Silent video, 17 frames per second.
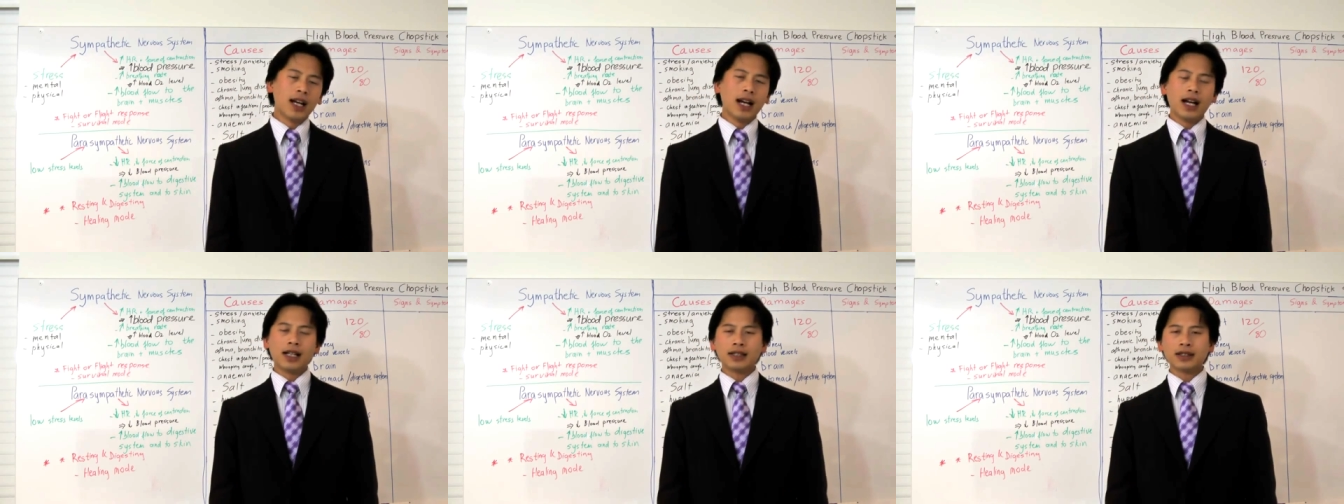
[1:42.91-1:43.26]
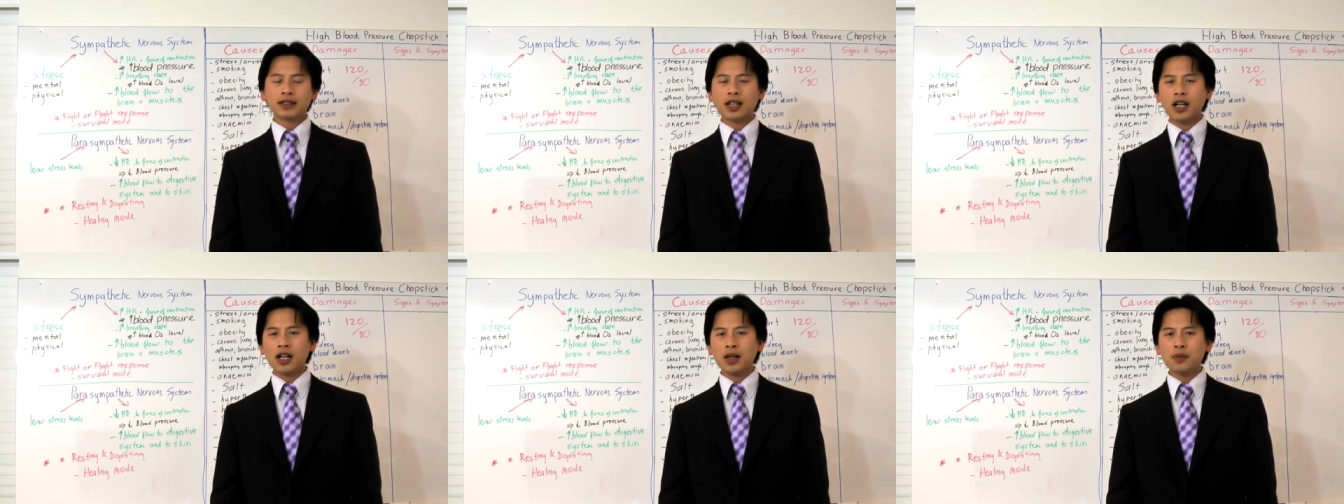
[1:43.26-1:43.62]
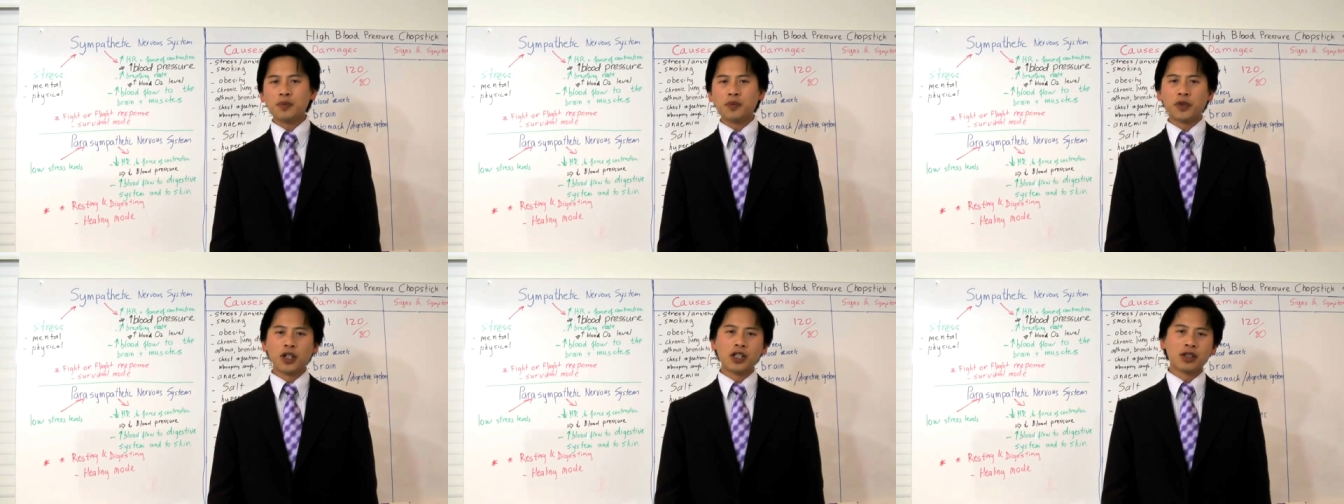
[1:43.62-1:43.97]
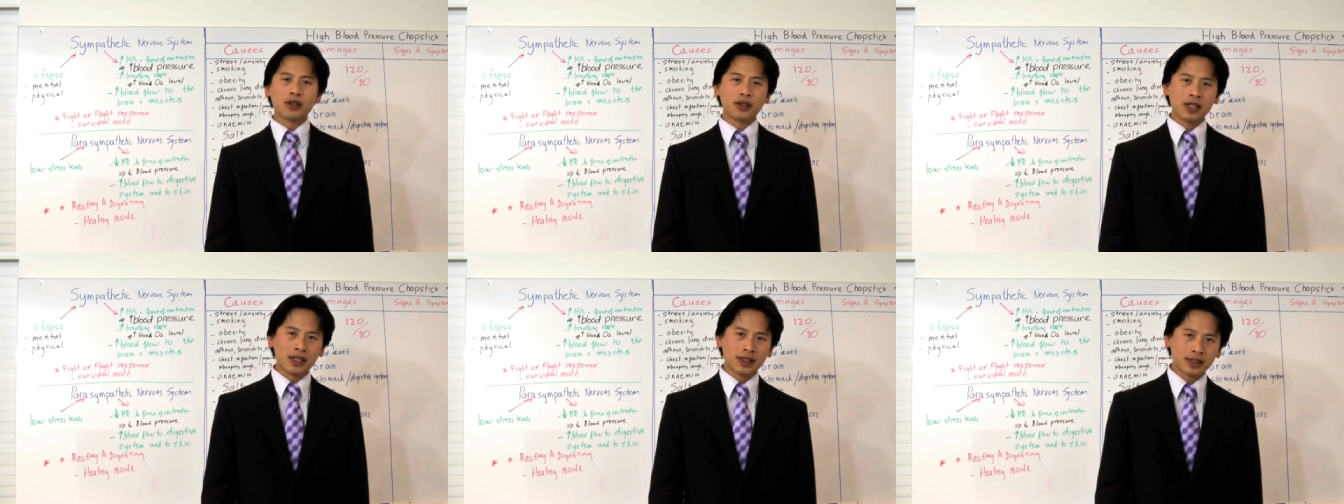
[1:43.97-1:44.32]
As time
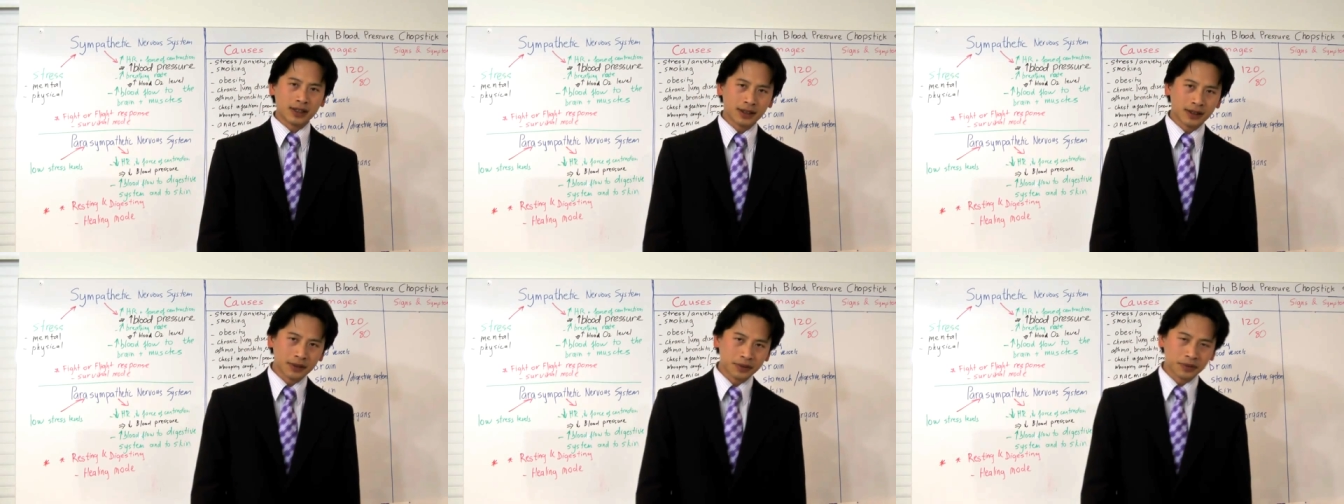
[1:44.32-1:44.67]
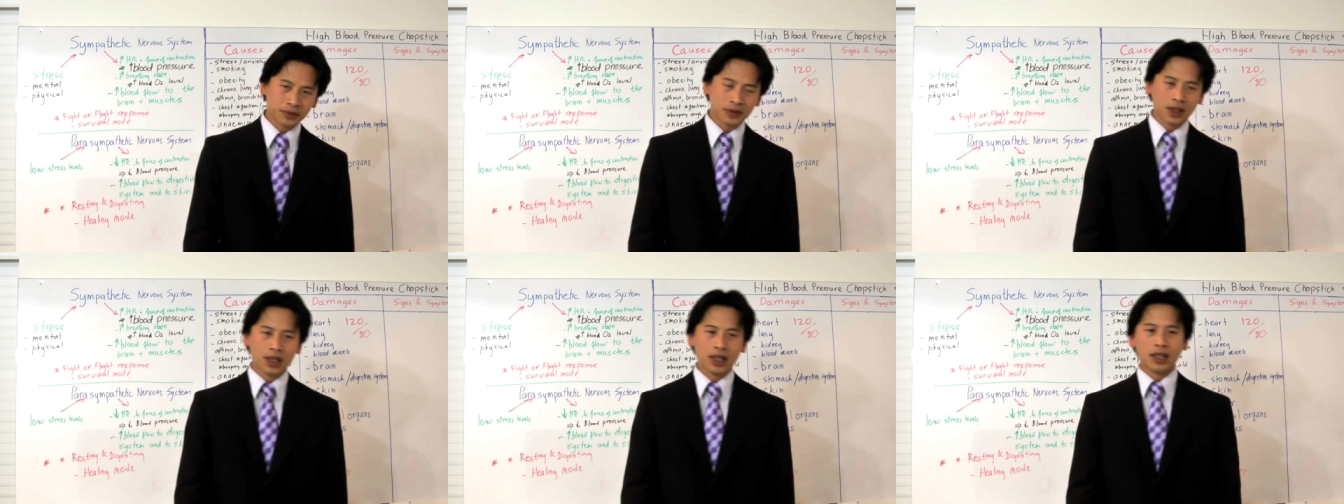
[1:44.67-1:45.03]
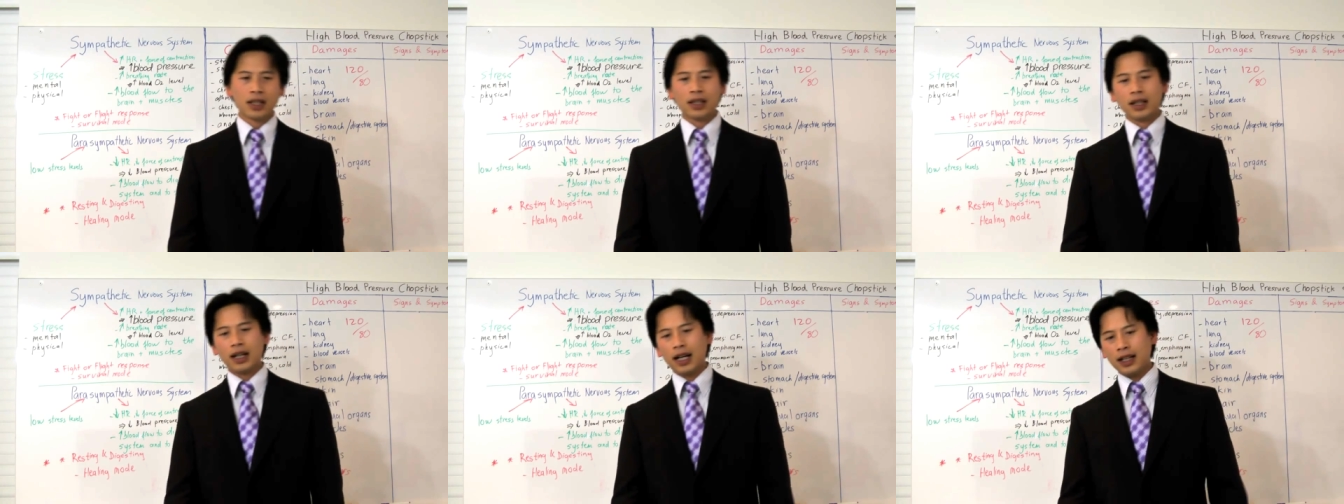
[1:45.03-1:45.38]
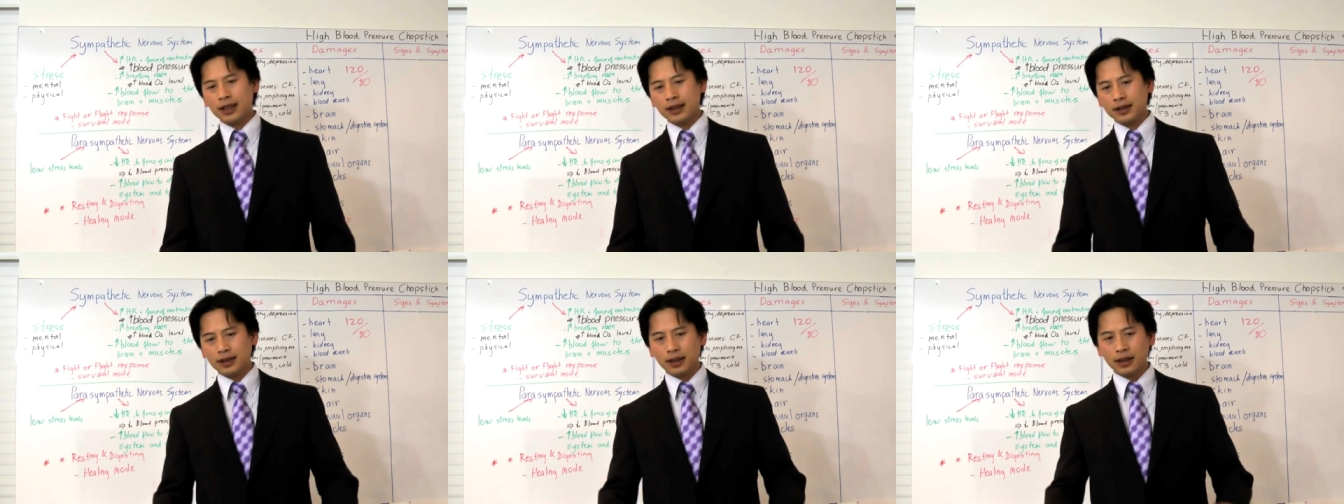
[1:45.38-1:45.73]
progresses,
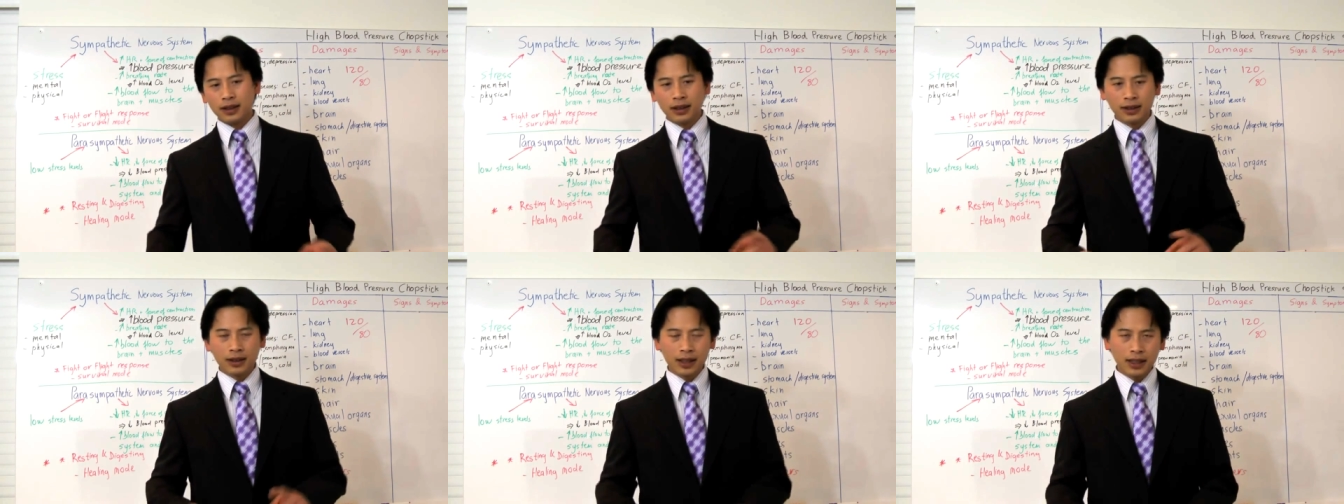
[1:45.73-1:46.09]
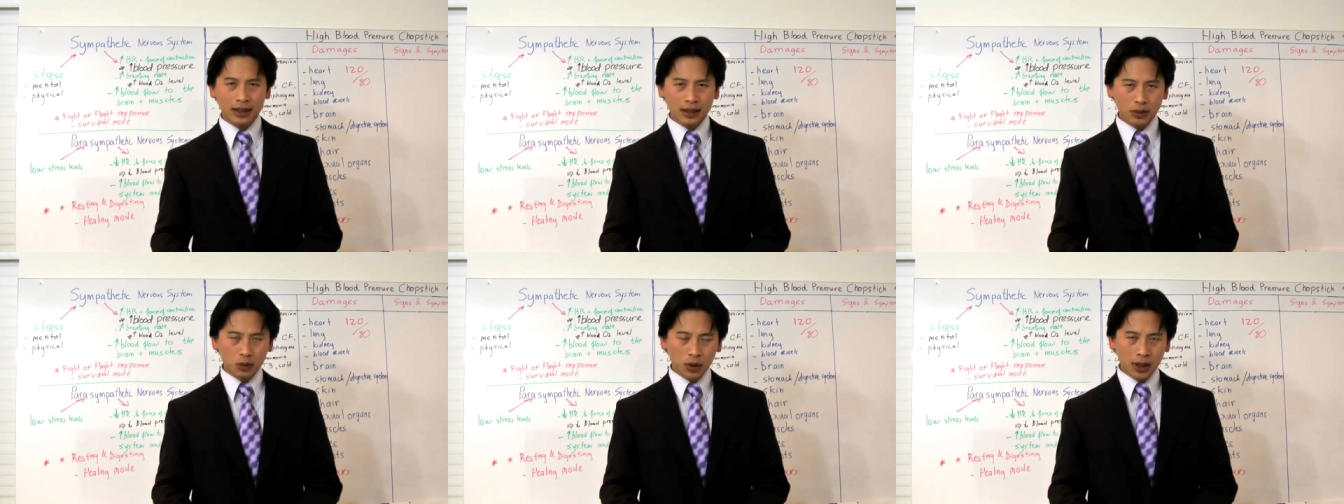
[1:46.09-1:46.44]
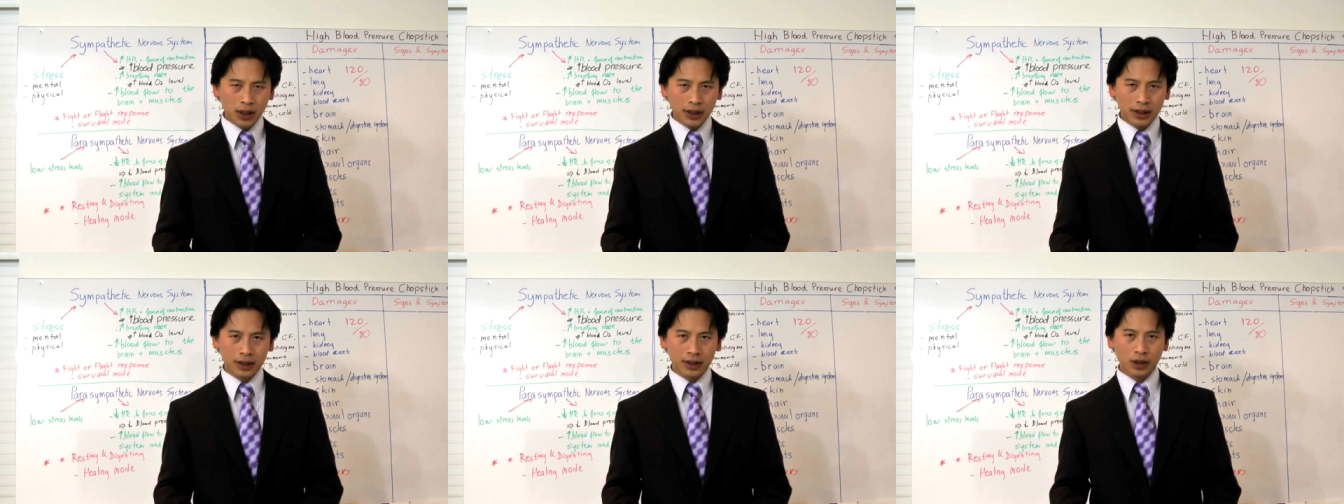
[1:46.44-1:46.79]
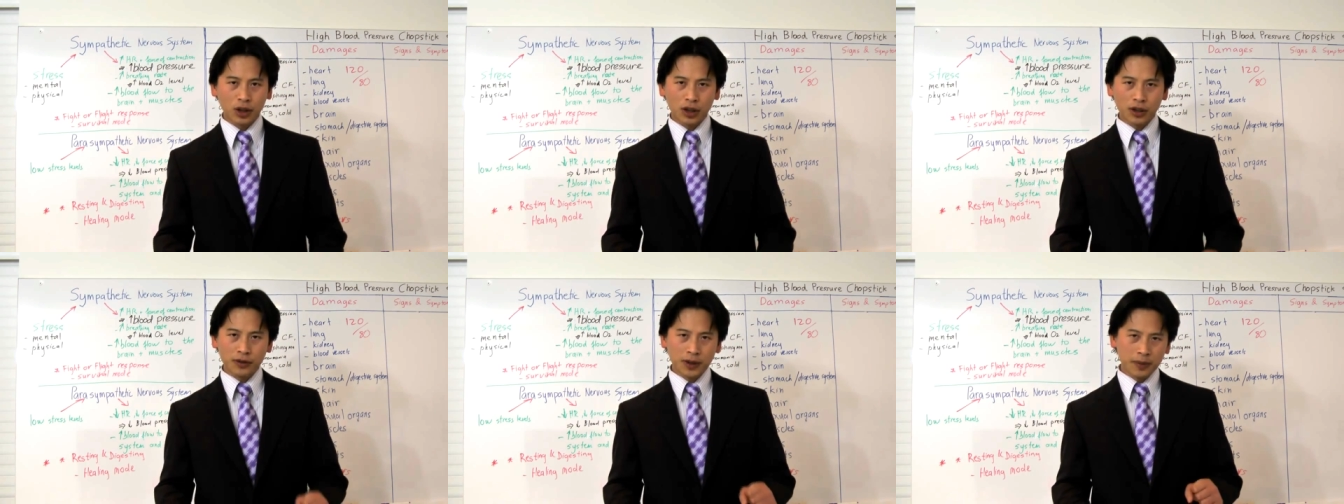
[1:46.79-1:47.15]
as the disease worsened
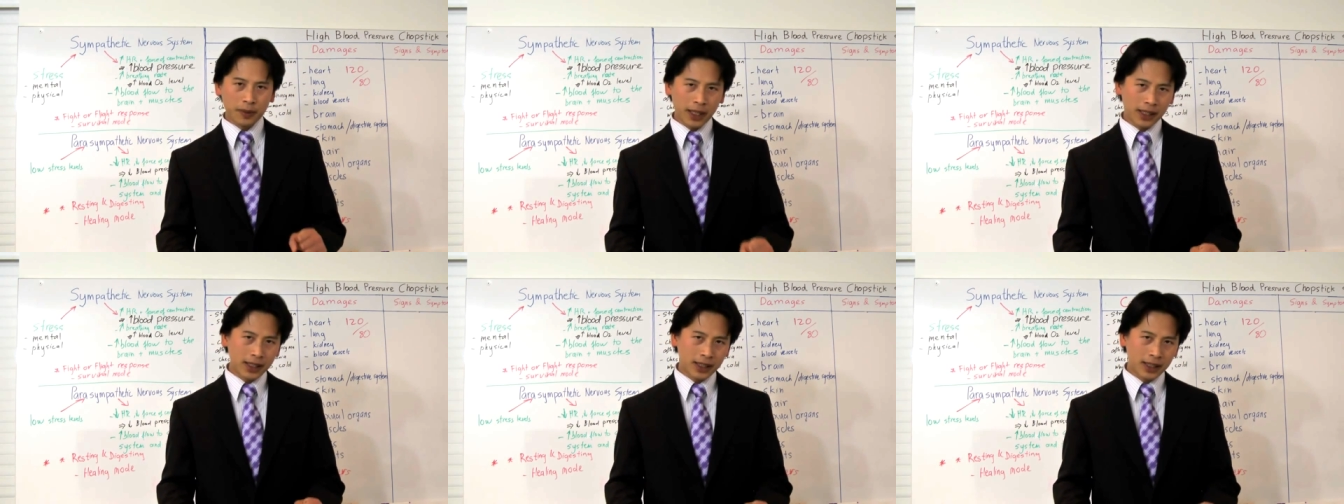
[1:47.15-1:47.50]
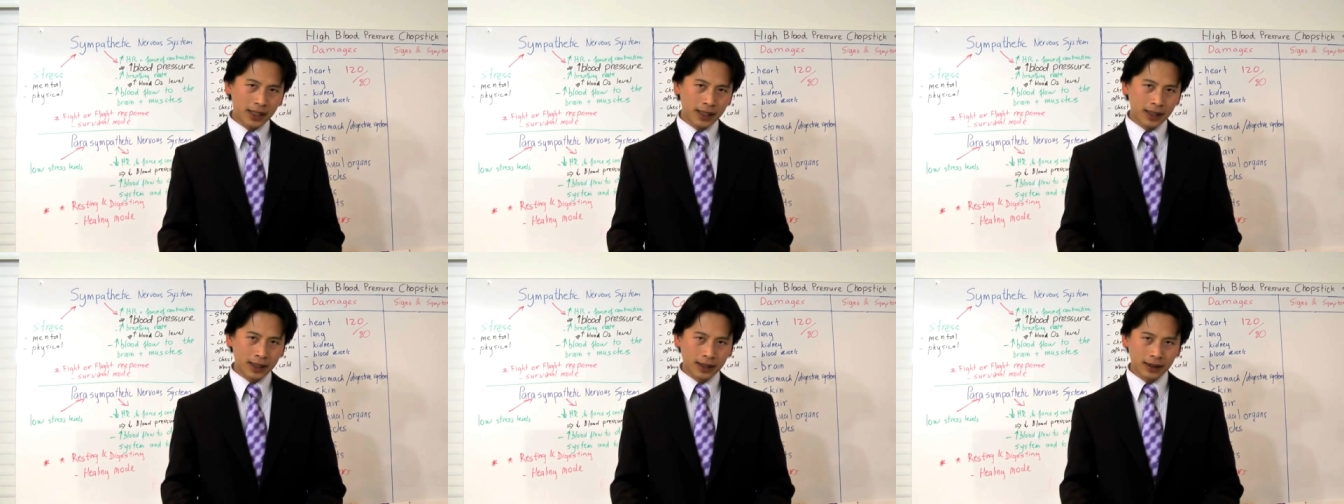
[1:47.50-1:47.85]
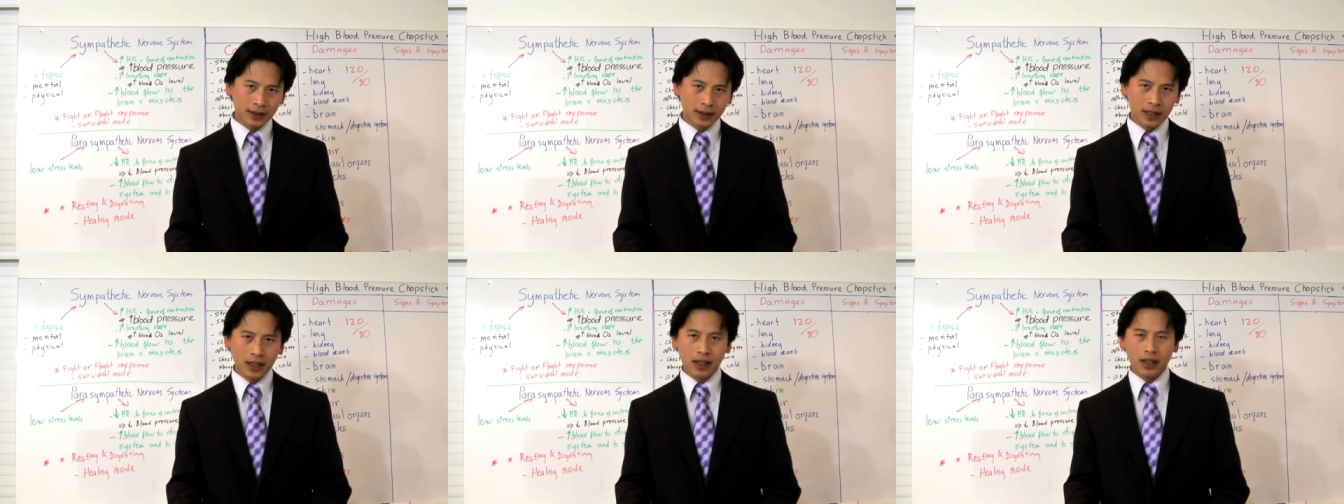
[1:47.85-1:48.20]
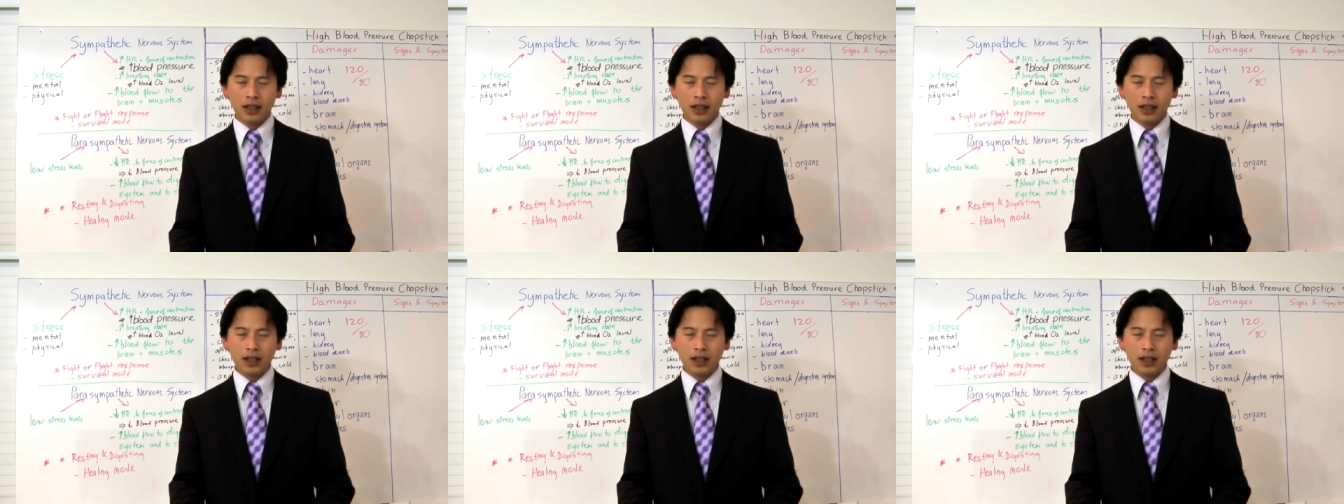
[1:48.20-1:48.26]
over many years,